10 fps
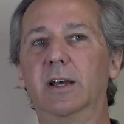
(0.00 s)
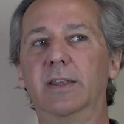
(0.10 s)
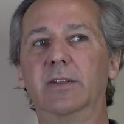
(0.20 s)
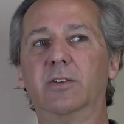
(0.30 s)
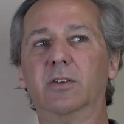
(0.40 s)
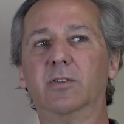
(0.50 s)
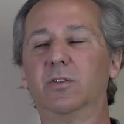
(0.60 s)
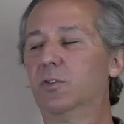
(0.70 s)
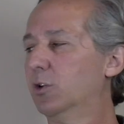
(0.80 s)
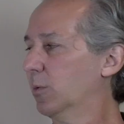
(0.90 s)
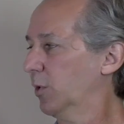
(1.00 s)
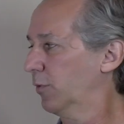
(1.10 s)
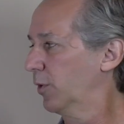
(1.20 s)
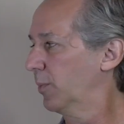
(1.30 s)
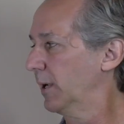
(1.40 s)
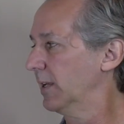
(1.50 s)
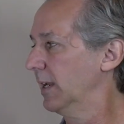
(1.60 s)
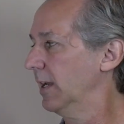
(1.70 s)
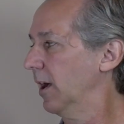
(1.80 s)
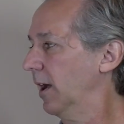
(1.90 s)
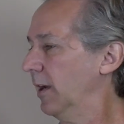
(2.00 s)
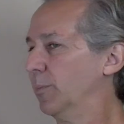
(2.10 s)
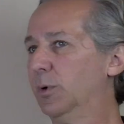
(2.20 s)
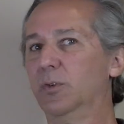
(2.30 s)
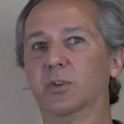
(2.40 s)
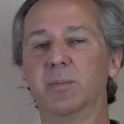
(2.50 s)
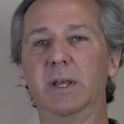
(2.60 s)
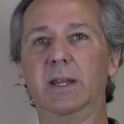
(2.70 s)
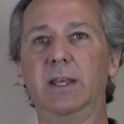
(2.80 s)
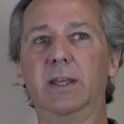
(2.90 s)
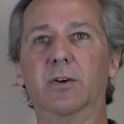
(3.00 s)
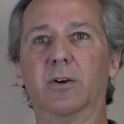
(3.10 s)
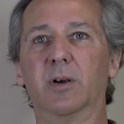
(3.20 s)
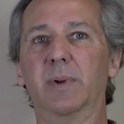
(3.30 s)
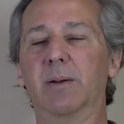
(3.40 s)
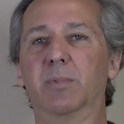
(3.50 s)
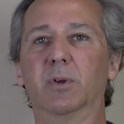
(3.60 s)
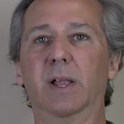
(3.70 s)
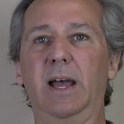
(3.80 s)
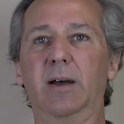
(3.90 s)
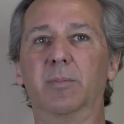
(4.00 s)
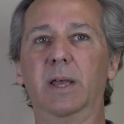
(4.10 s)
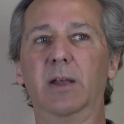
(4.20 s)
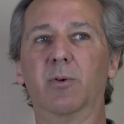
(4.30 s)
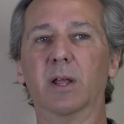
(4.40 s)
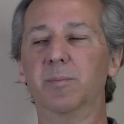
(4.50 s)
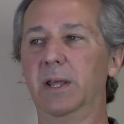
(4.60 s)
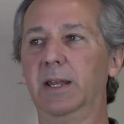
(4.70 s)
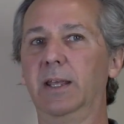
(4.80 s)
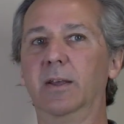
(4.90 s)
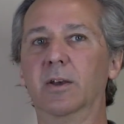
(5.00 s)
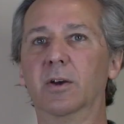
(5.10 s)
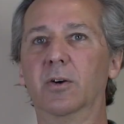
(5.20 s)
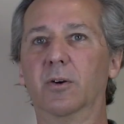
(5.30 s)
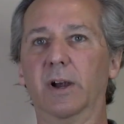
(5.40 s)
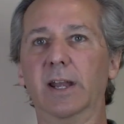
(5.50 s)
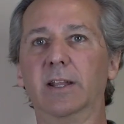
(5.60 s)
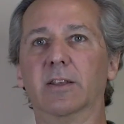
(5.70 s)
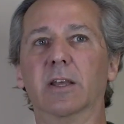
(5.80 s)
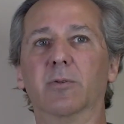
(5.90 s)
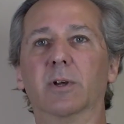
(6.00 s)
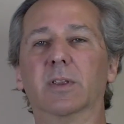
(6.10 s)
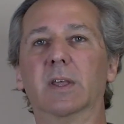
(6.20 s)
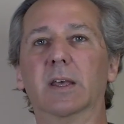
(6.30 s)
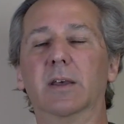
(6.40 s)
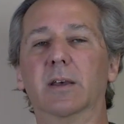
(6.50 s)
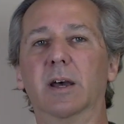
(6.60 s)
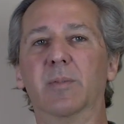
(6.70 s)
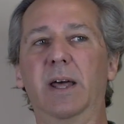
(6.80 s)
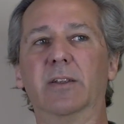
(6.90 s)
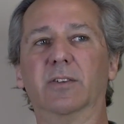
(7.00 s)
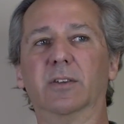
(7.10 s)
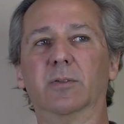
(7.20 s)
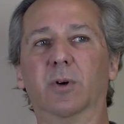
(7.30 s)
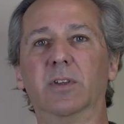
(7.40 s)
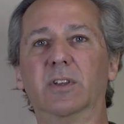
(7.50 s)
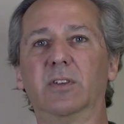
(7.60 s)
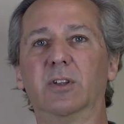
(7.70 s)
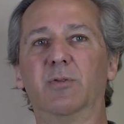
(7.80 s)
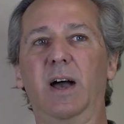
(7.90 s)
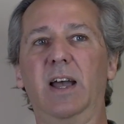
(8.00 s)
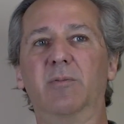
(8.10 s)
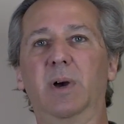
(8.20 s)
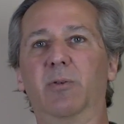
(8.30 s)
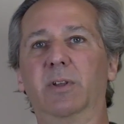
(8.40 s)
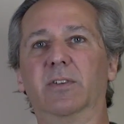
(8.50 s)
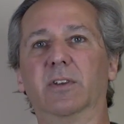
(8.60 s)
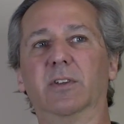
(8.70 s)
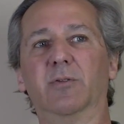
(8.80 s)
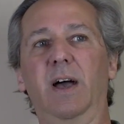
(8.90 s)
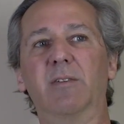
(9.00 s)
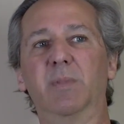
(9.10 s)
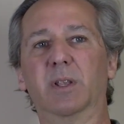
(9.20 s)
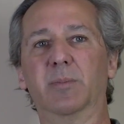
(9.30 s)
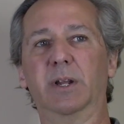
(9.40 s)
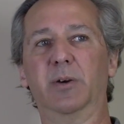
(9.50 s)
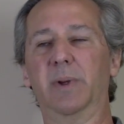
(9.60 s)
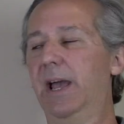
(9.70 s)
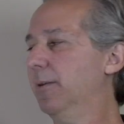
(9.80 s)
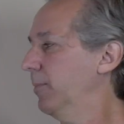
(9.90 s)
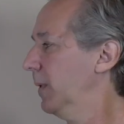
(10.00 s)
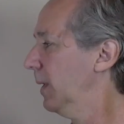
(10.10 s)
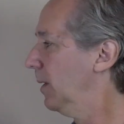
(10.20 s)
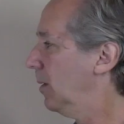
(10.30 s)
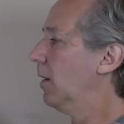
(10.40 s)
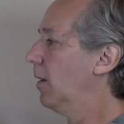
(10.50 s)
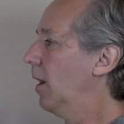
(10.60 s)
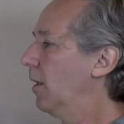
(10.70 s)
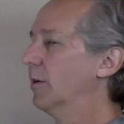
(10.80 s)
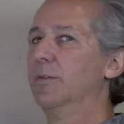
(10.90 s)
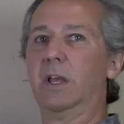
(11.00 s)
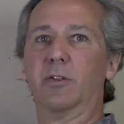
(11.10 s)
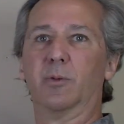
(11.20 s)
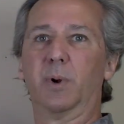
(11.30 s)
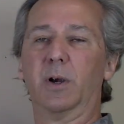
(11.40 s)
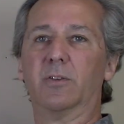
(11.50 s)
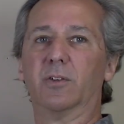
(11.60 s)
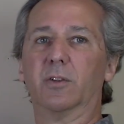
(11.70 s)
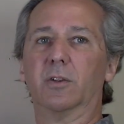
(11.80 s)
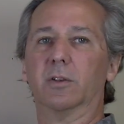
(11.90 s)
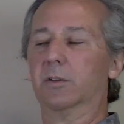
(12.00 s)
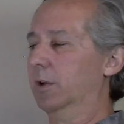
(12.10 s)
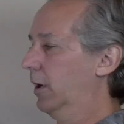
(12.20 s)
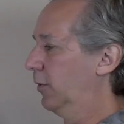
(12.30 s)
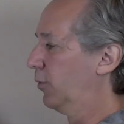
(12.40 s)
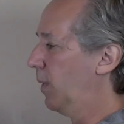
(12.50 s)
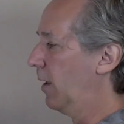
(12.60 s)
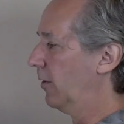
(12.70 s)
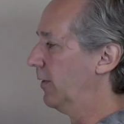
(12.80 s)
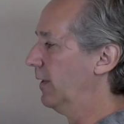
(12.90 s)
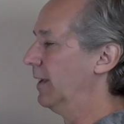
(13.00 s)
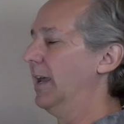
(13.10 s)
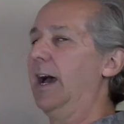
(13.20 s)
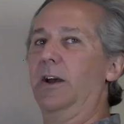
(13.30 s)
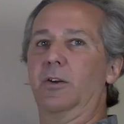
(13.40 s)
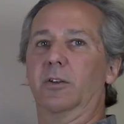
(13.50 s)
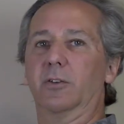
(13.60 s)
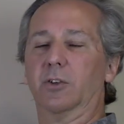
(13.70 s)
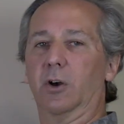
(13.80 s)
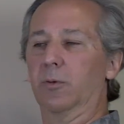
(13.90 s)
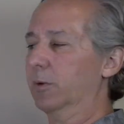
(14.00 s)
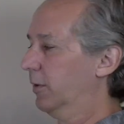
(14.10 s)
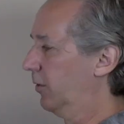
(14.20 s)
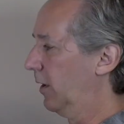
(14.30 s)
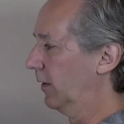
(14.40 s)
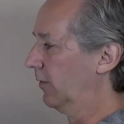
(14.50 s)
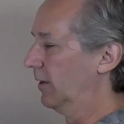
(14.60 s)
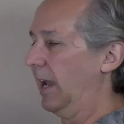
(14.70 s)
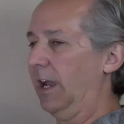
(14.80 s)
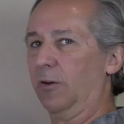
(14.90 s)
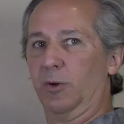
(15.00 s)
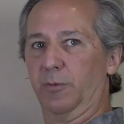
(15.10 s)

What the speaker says: and this is suitable for printing on a Prusa Mini or a Bamboo Lab A1 Mini or anything with about a 165 by 165 millimeter bed. All of the other parts are smaller than the dial, so as long as the dial will